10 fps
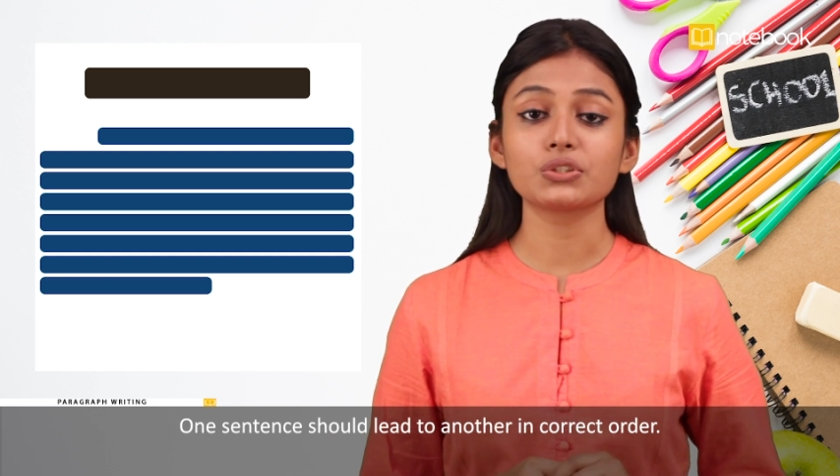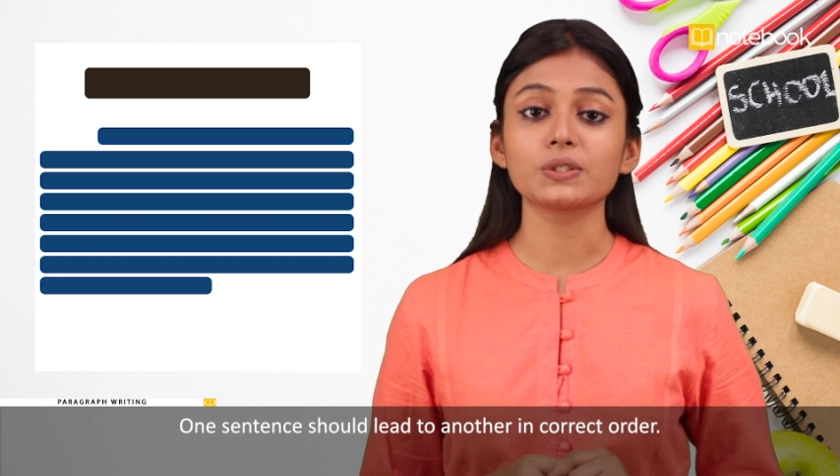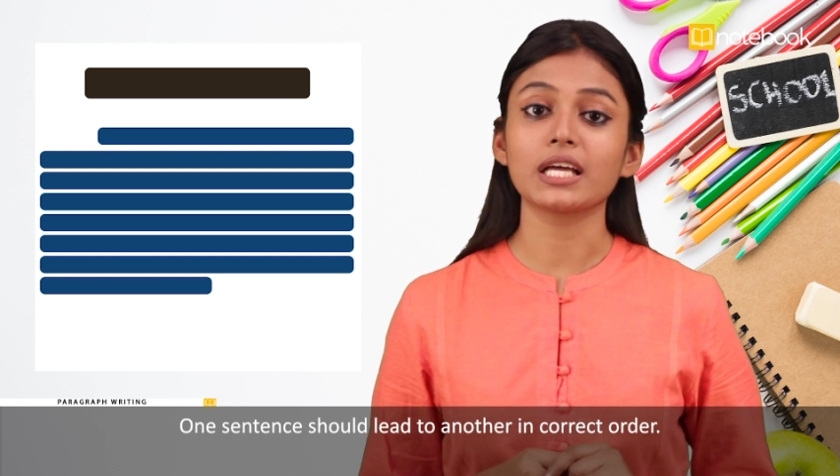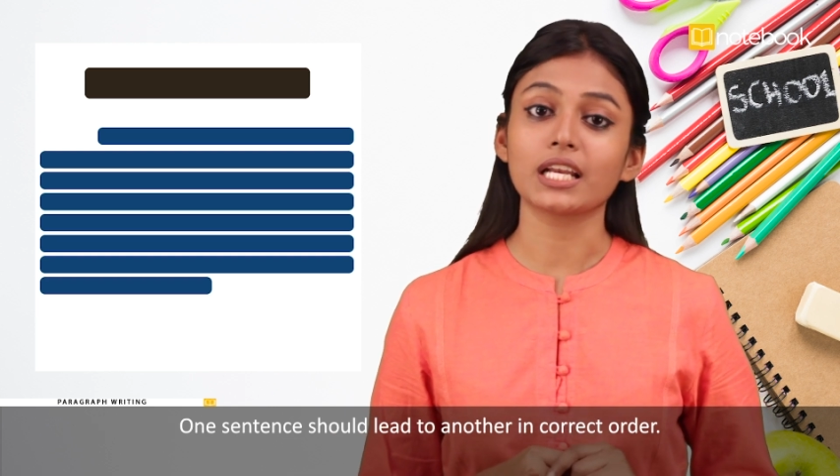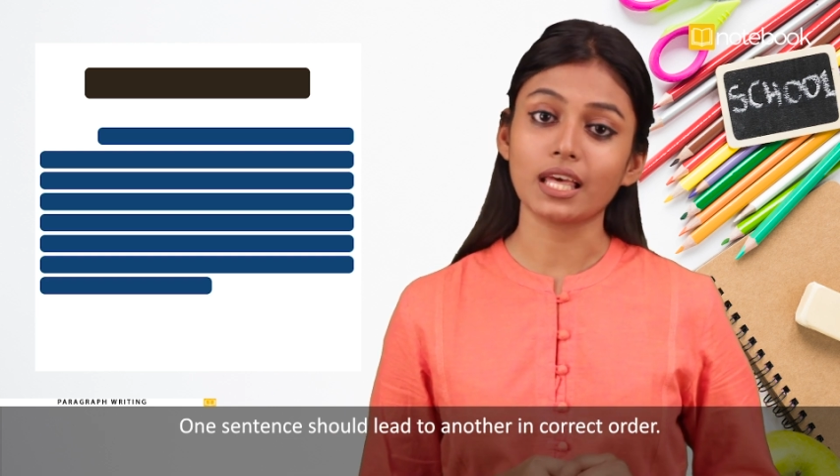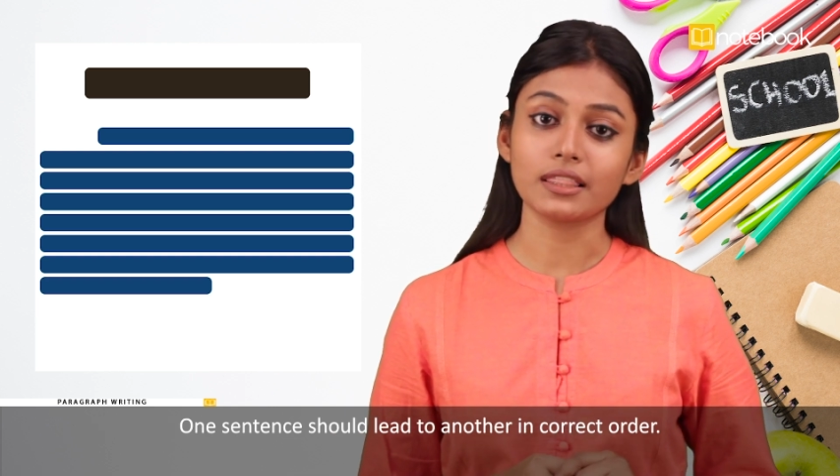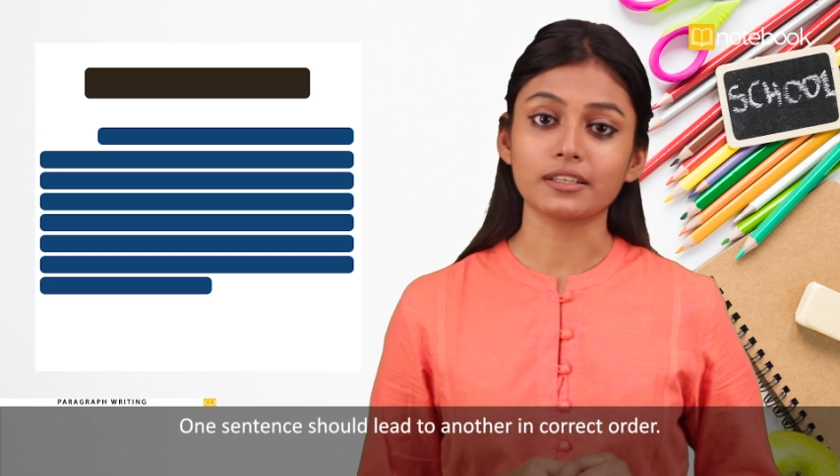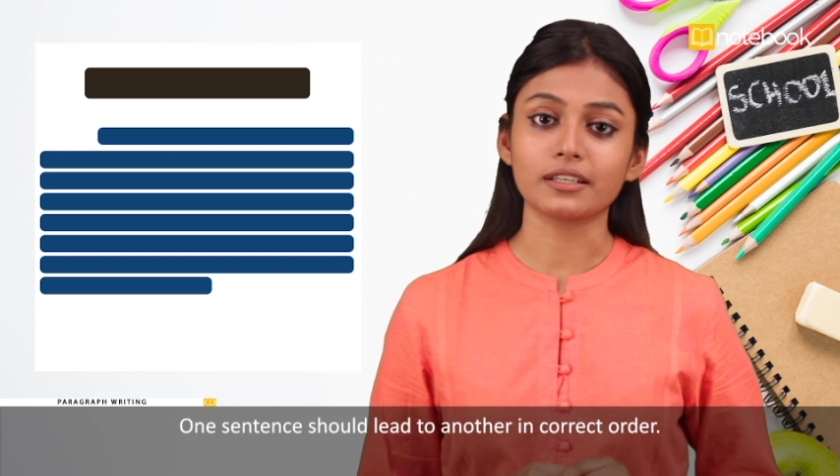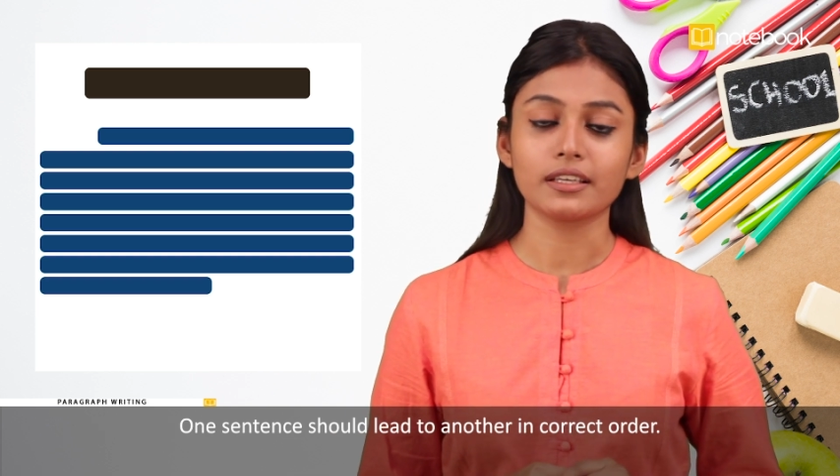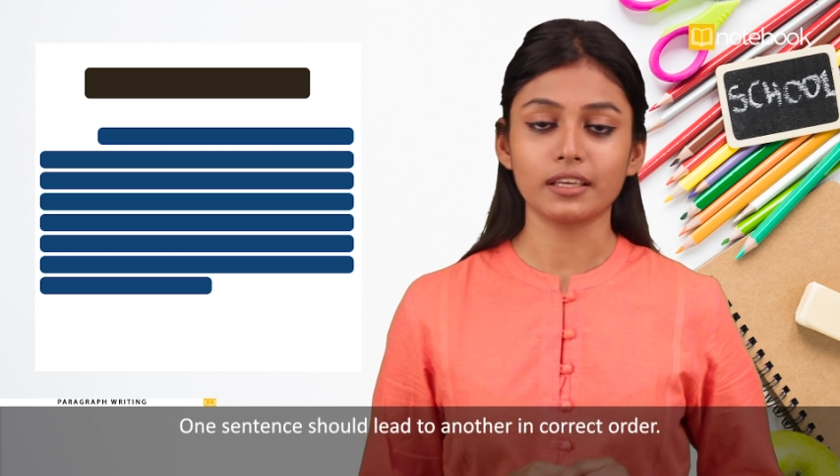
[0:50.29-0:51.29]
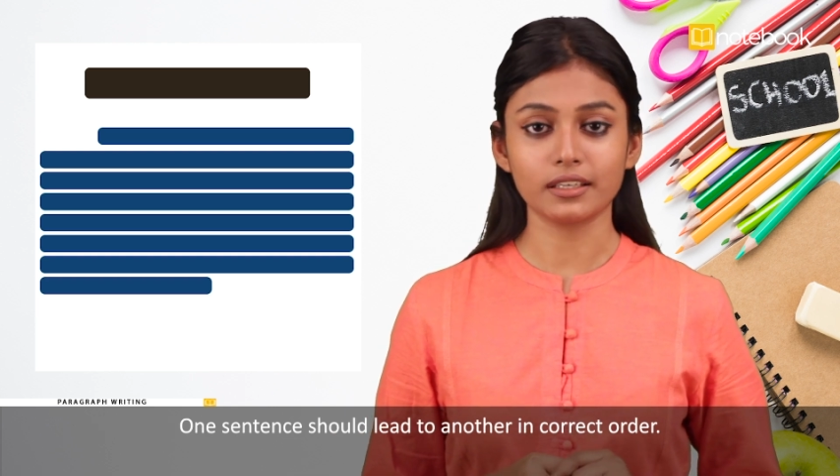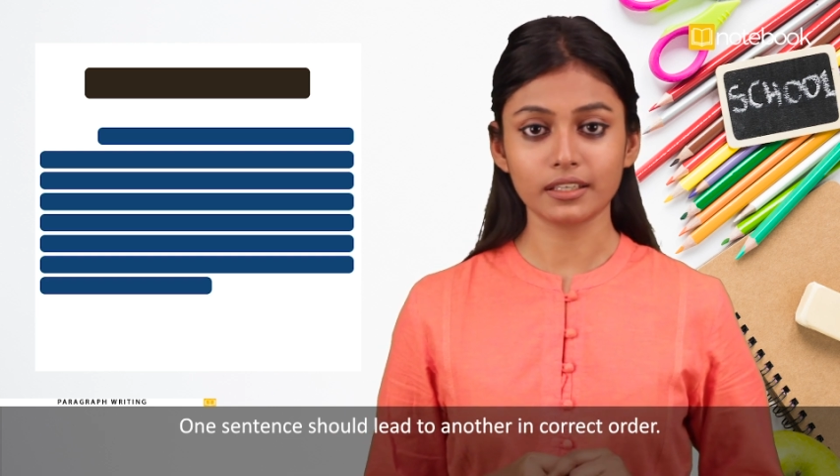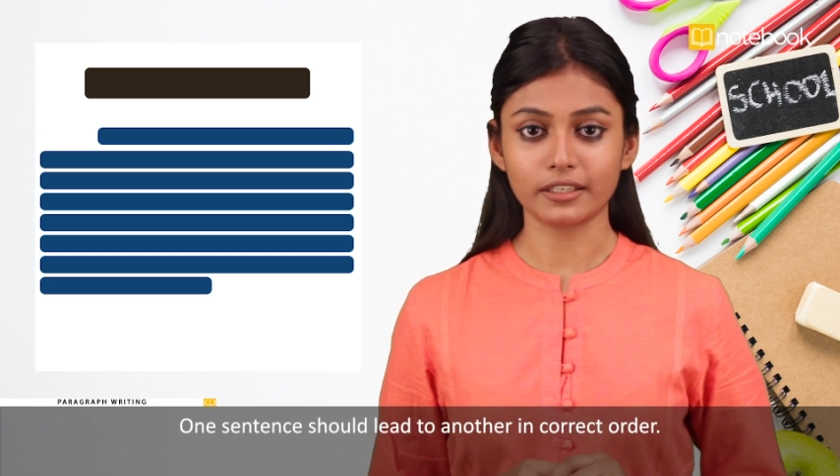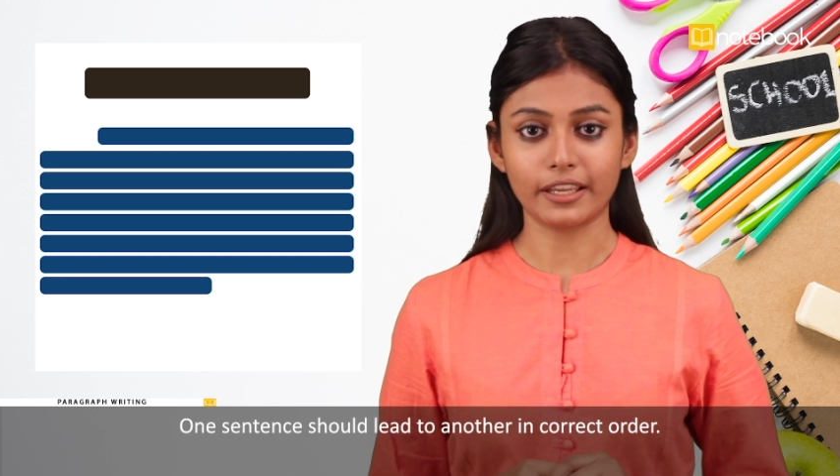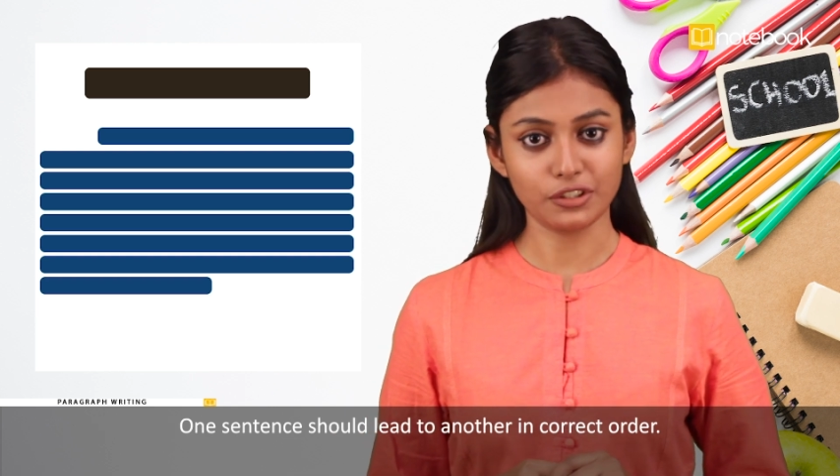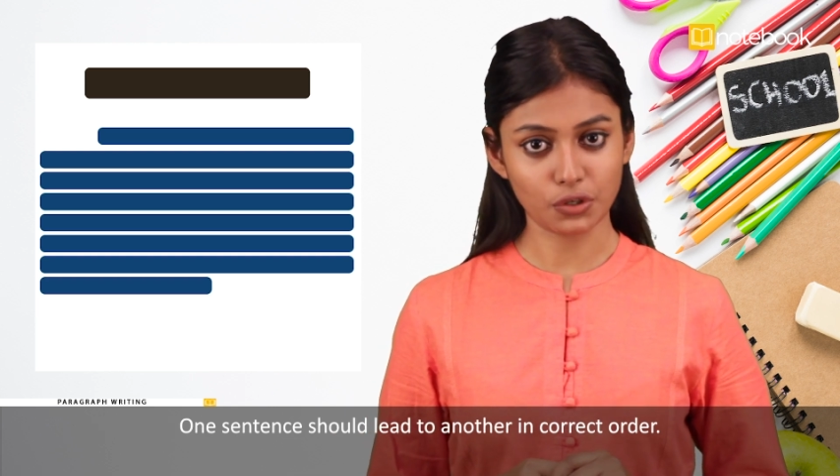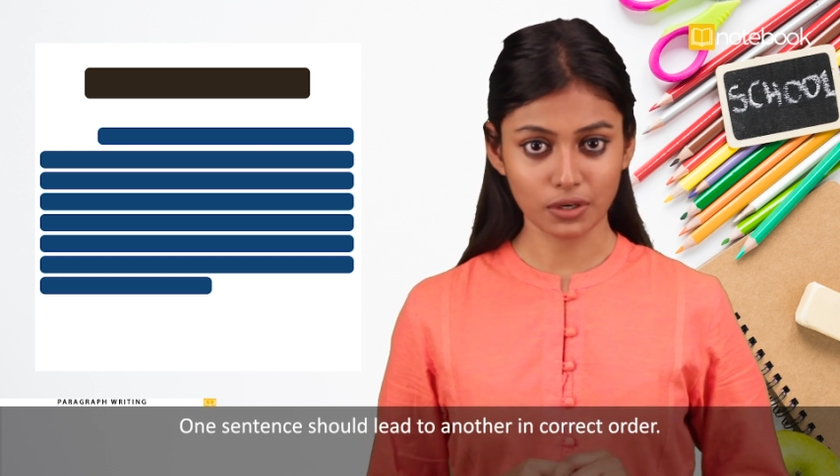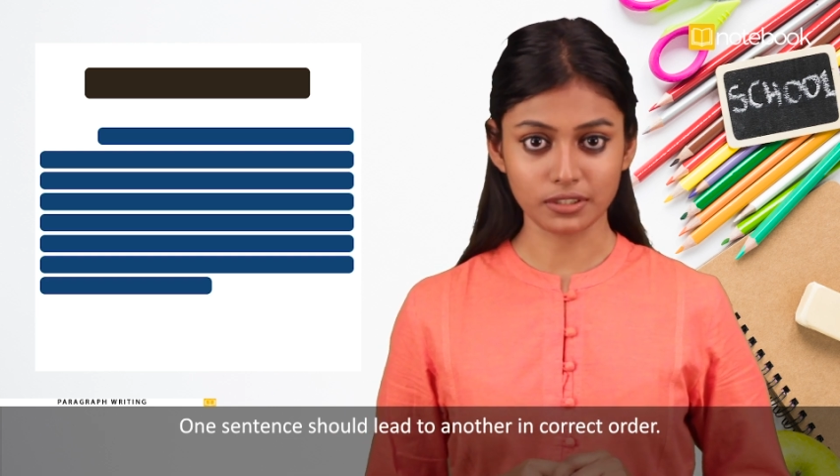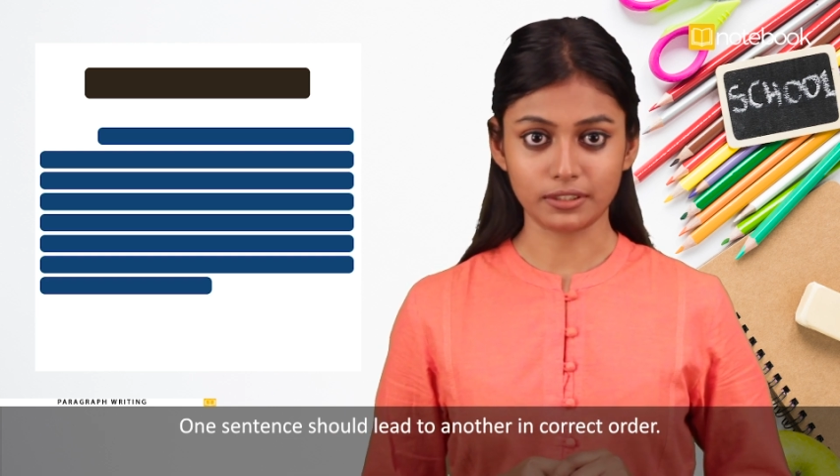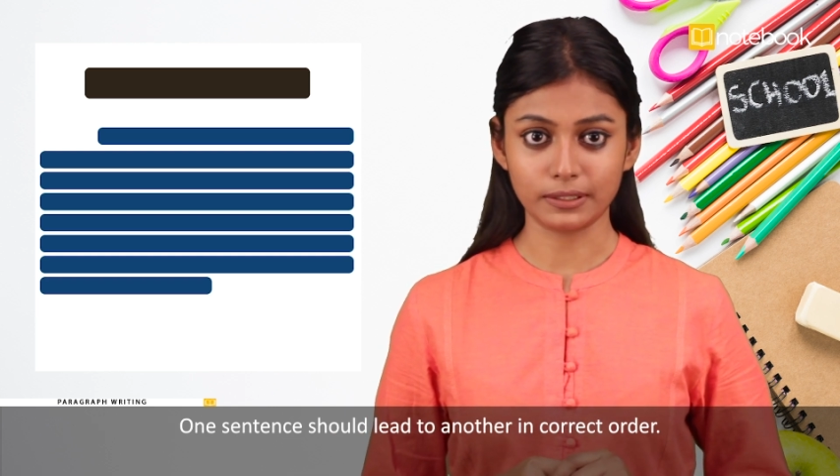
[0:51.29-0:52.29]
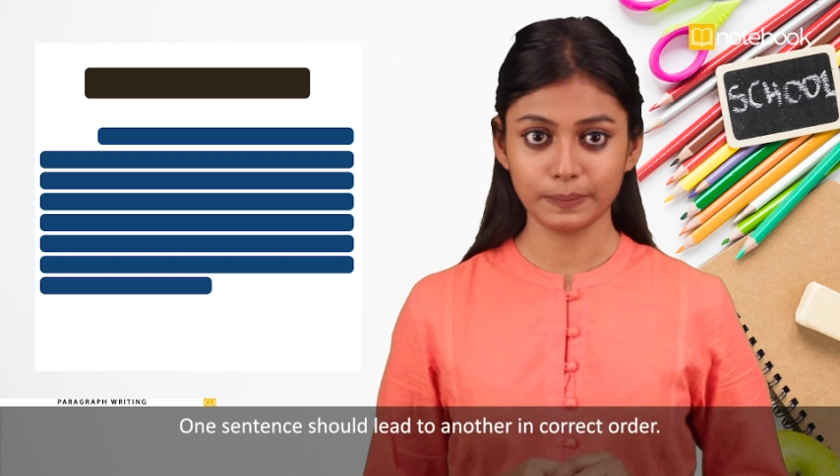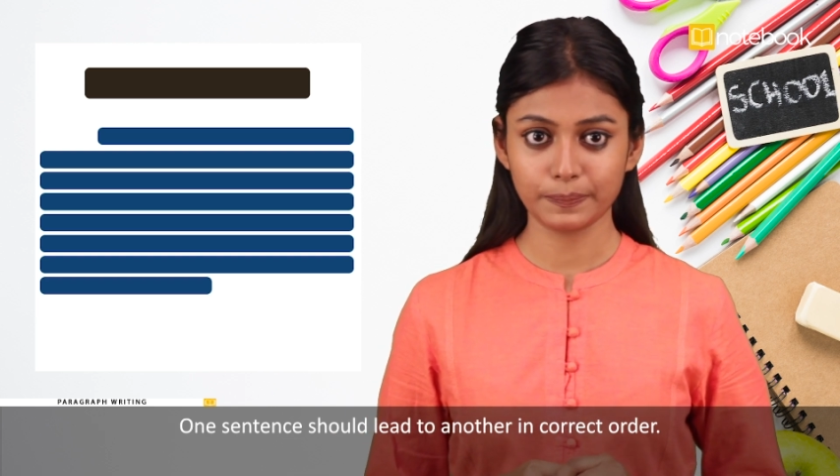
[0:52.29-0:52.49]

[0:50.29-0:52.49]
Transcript: to another in correct order.